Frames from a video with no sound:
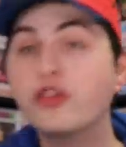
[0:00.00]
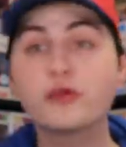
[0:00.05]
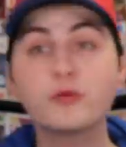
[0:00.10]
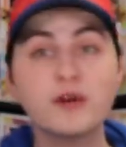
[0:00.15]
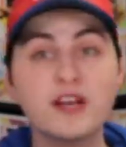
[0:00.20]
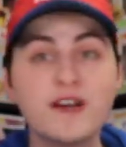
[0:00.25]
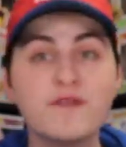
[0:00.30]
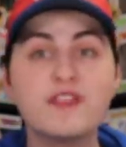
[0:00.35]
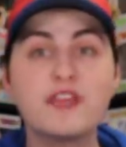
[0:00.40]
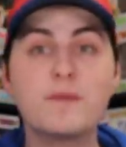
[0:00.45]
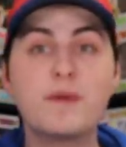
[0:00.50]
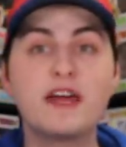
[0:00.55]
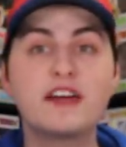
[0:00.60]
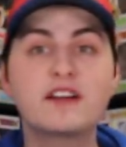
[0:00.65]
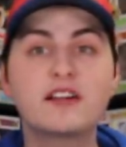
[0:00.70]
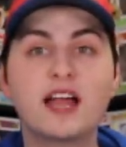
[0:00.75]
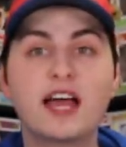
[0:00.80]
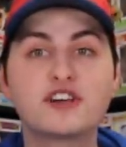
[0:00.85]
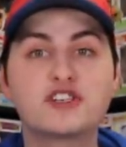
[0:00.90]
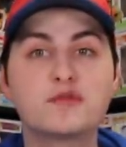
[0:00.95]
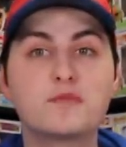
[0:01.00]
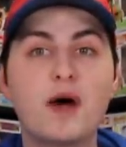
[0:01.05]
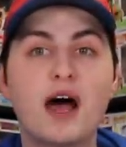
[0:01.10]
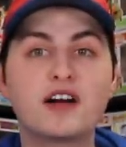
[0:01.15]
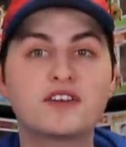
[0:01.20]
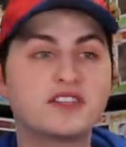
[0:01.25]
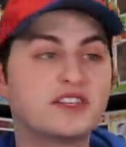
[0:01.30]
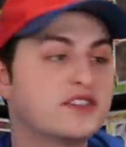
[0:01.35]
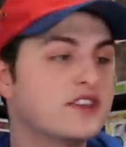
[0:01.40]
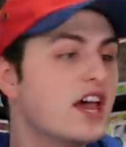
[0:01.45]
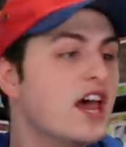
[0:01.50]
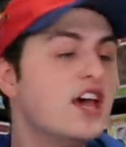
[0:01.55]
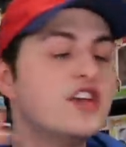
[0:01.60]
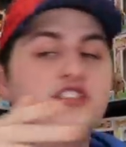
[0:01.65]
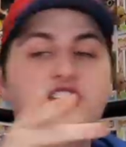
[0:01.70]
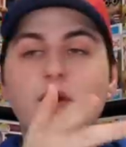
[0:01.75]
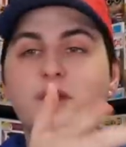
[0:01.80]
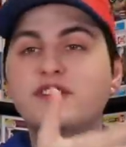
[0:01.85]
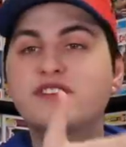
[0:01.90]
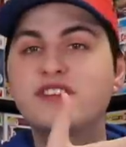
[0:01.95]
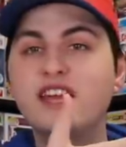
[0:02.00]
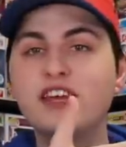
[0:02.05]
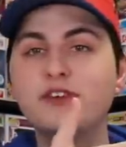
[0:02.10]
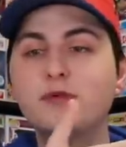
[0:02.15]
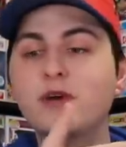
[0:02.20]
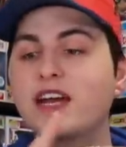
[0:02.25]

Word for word: three of the pin collection boxes, so it's this